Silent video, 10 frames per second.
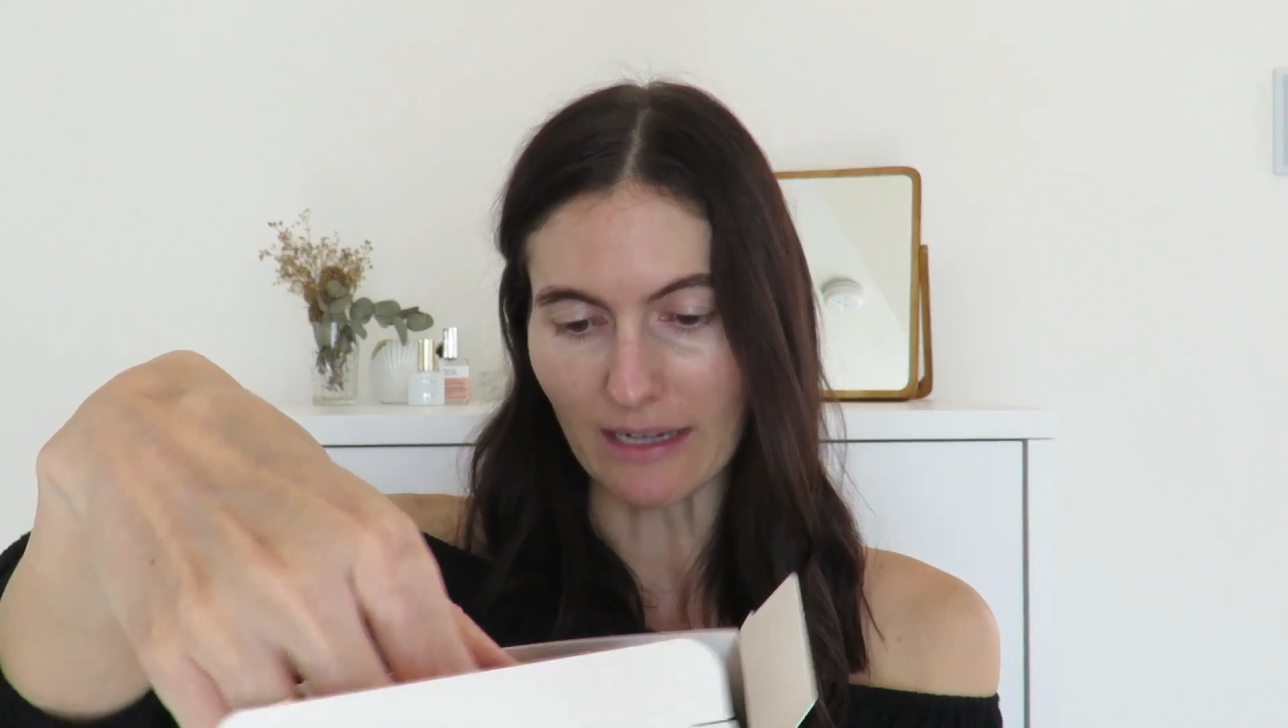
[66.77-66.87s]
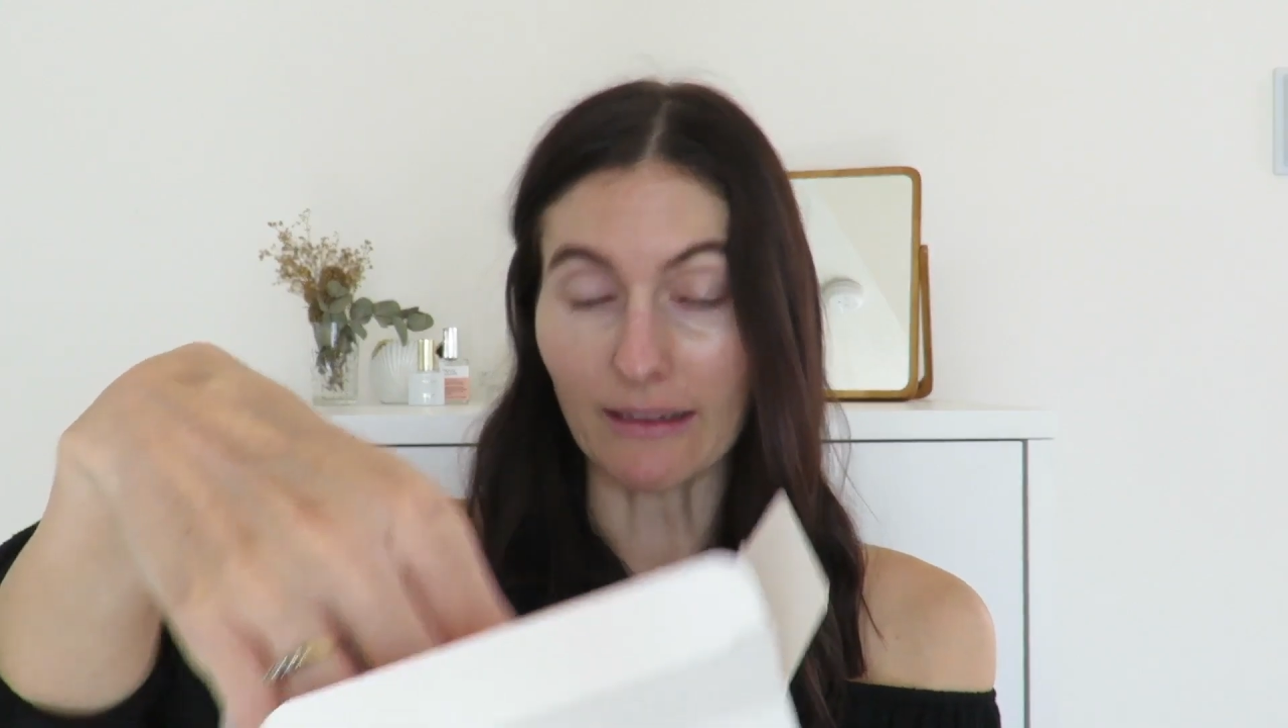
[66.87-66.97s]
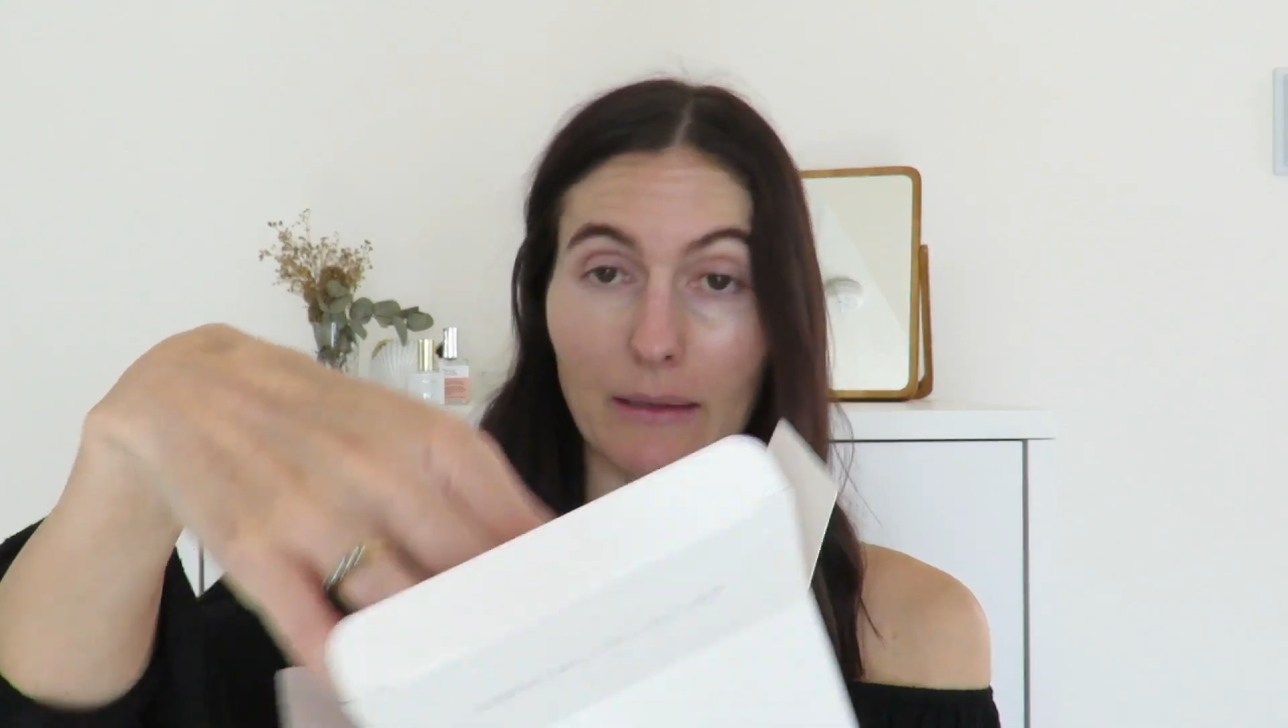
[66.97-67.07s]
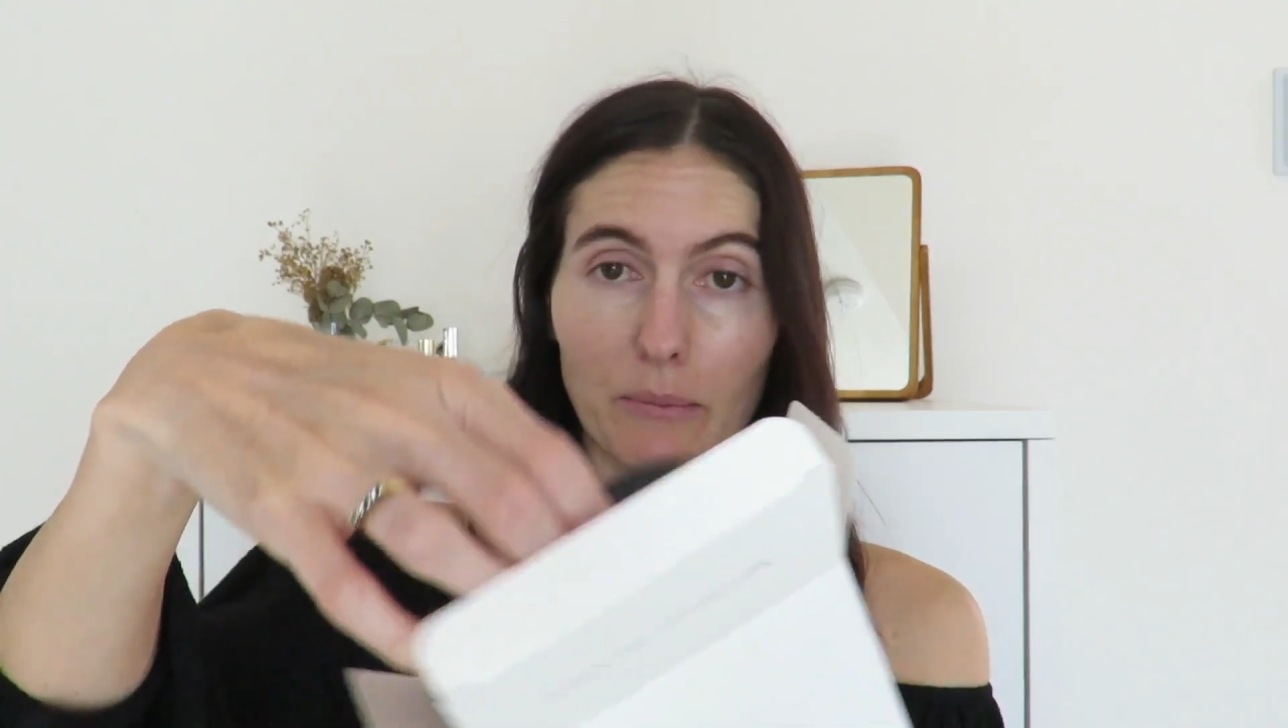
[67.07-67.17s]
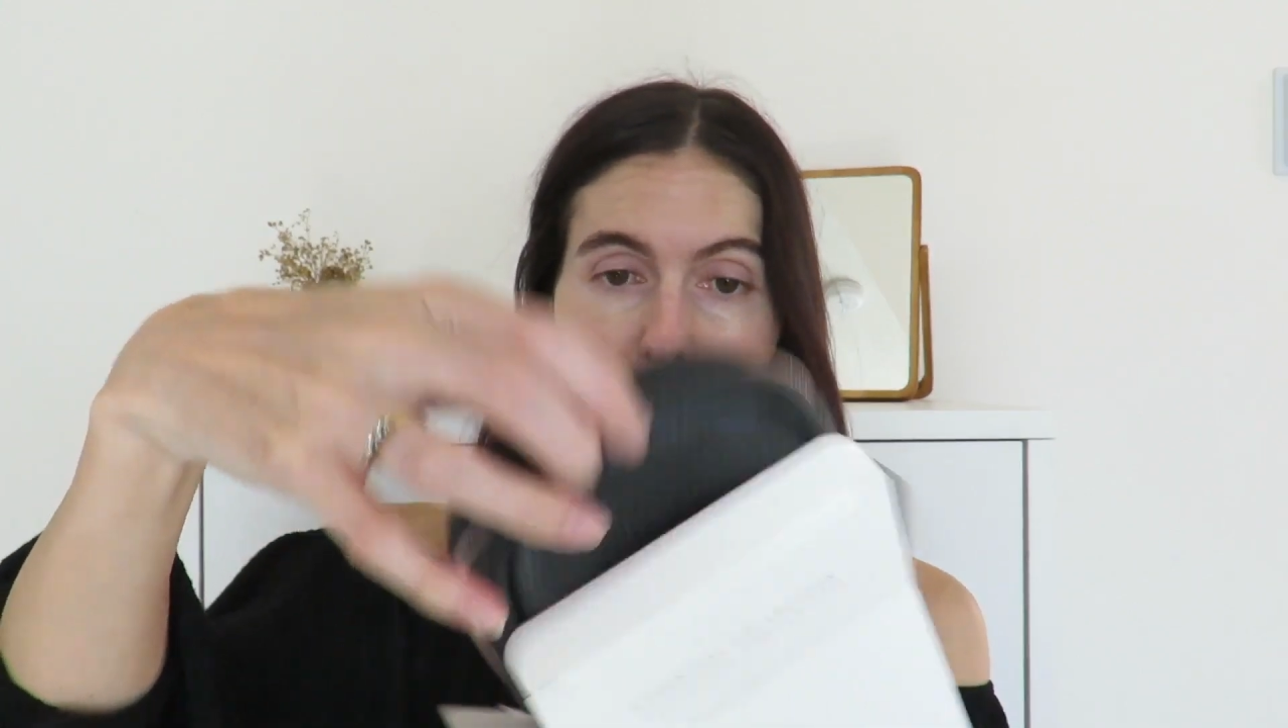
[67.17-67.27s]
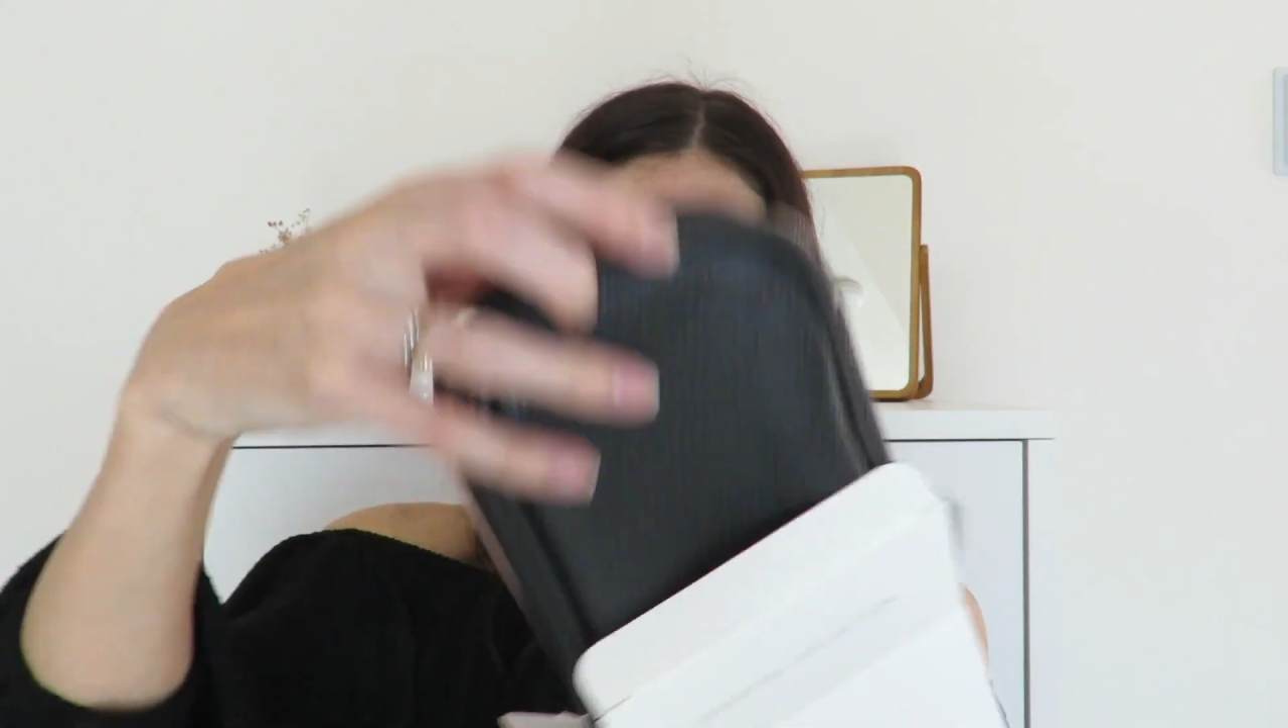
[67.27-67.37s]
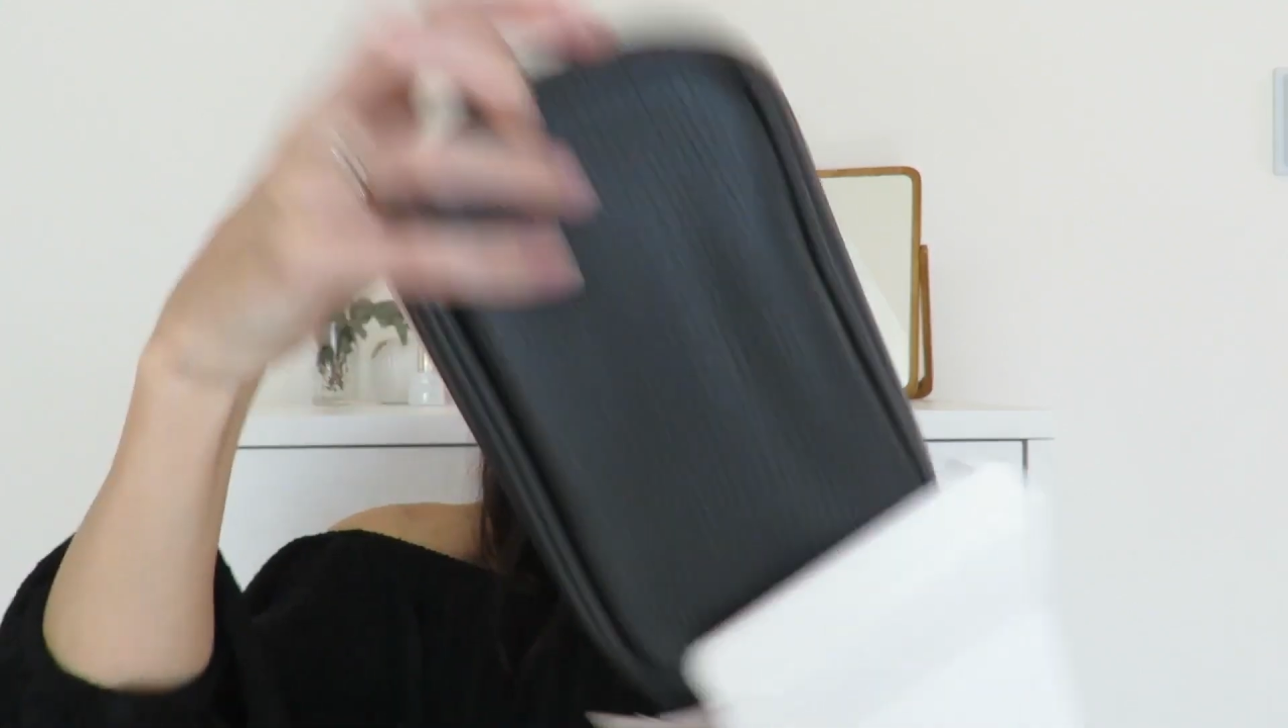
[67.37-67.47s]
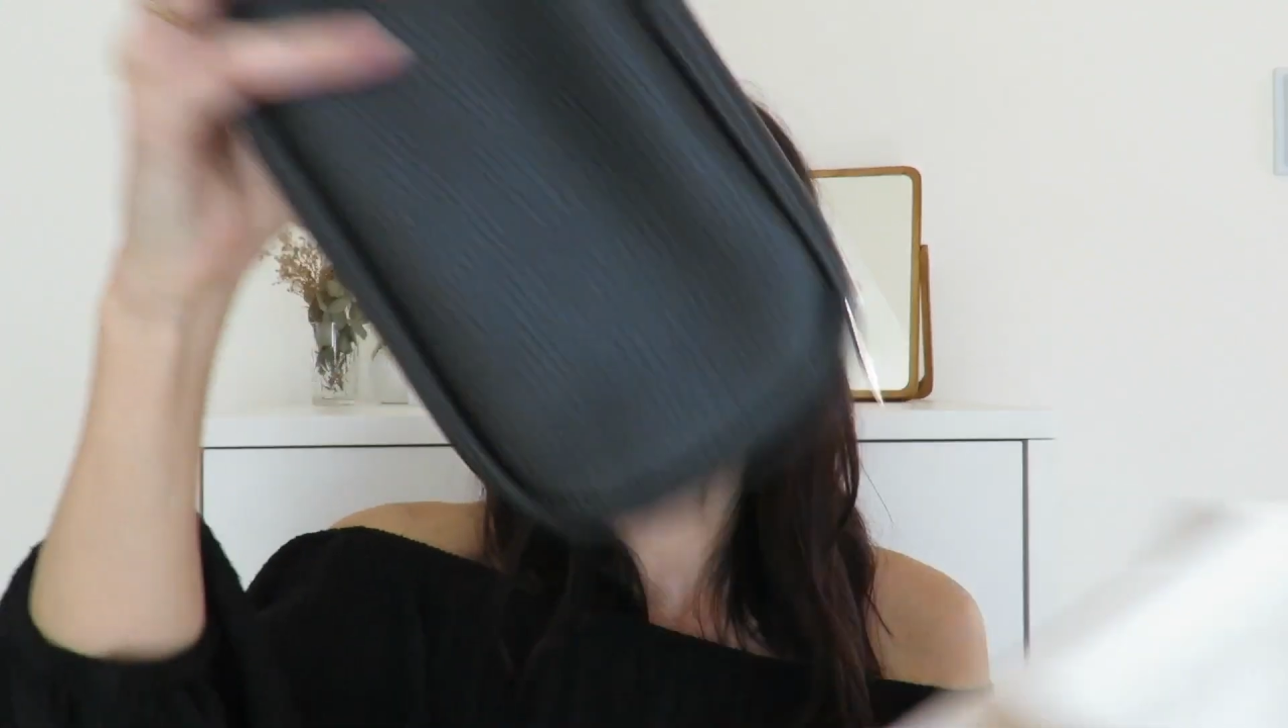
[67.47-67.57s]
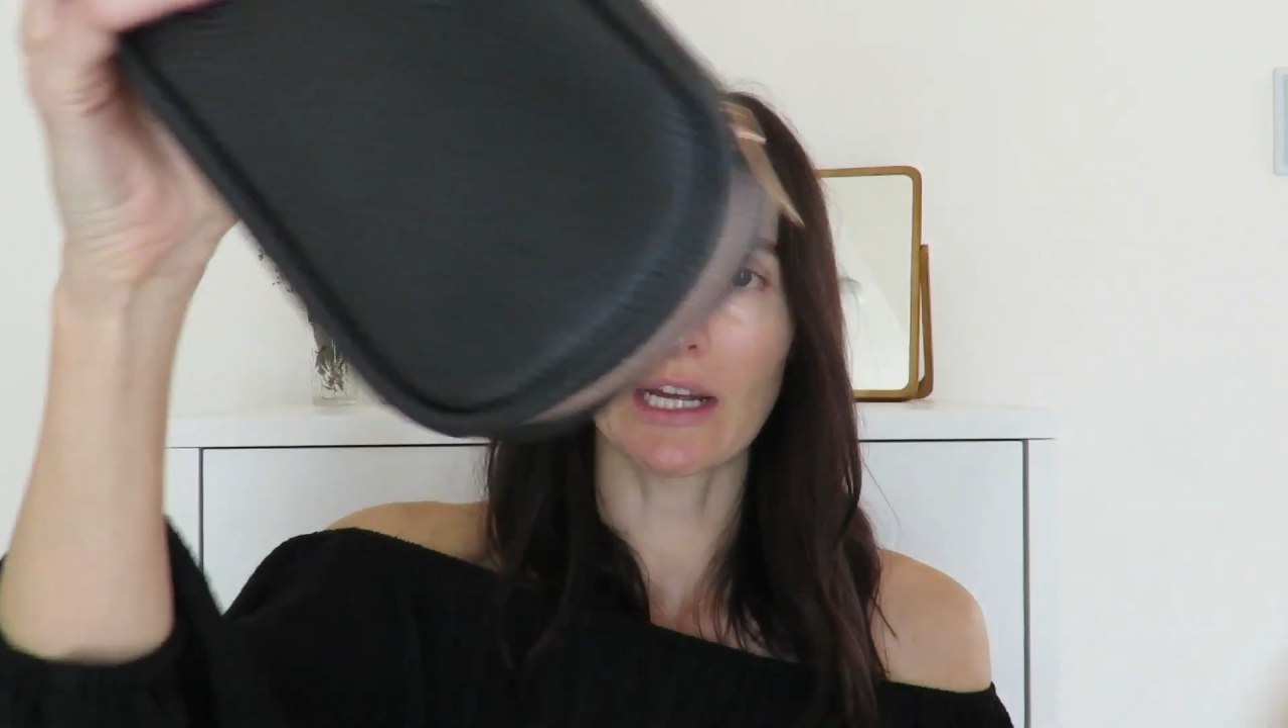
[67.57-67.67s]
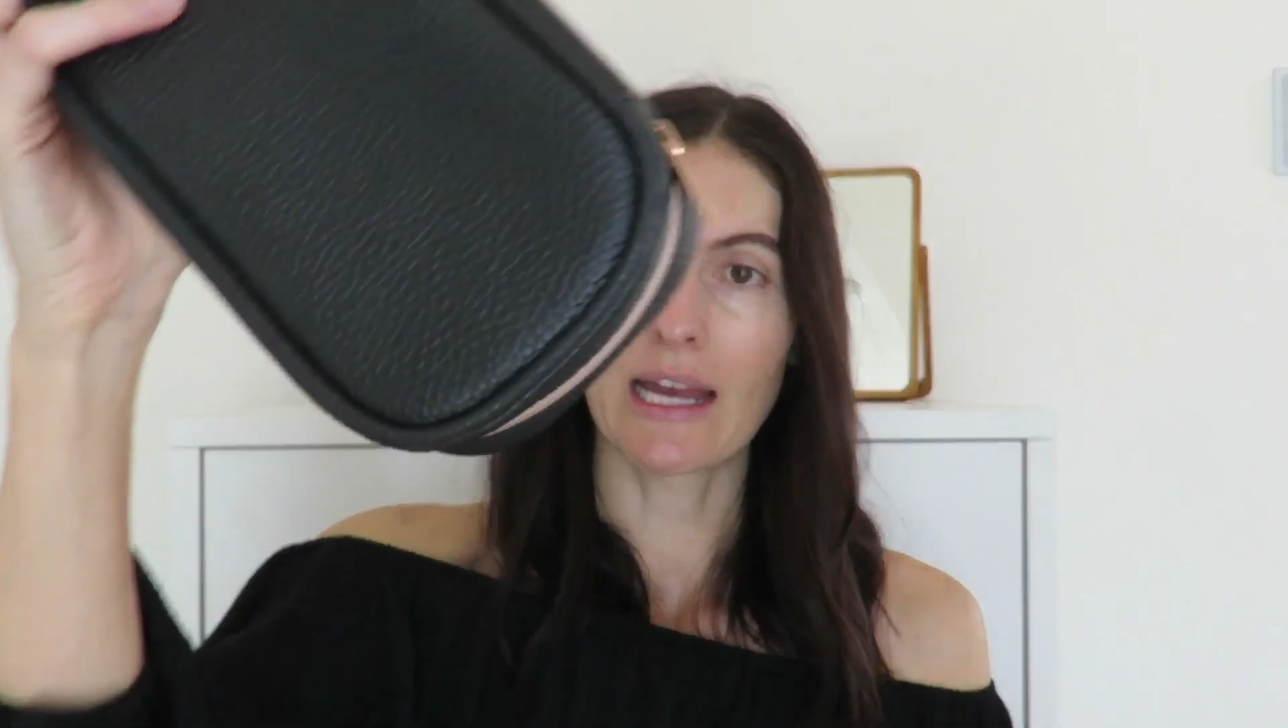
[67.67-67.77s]
and a lip
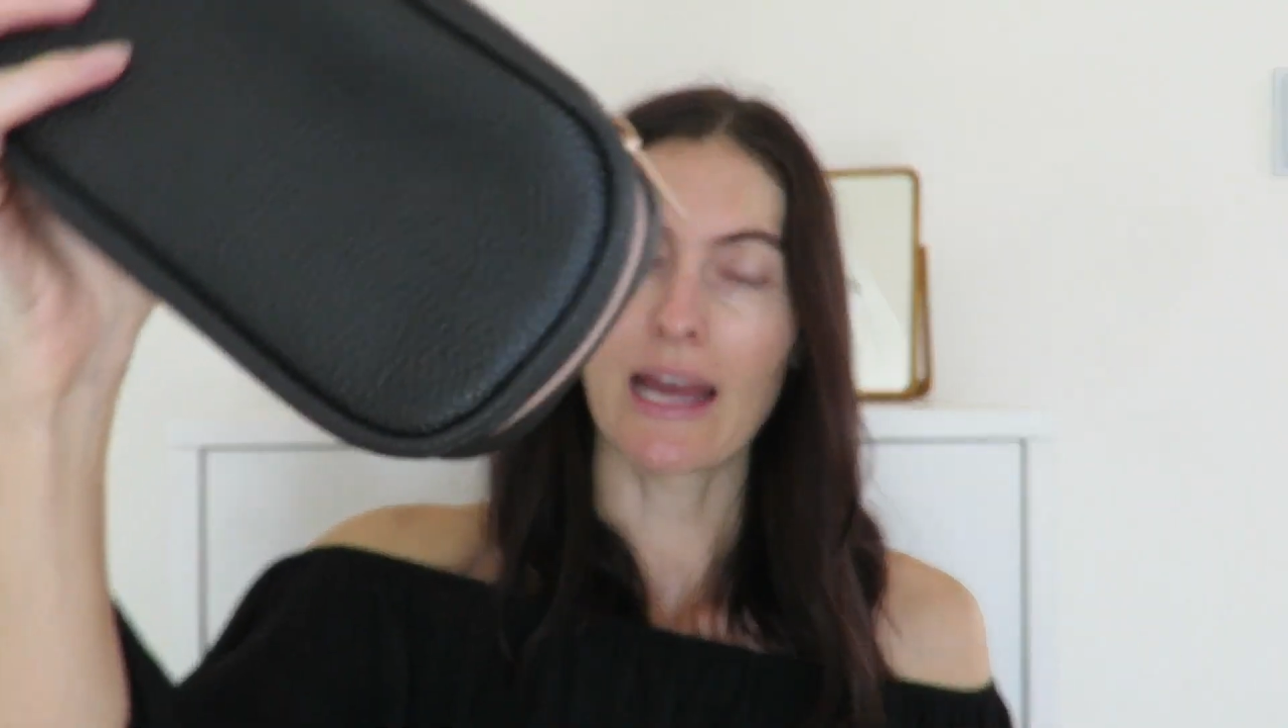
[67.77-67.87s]
brush.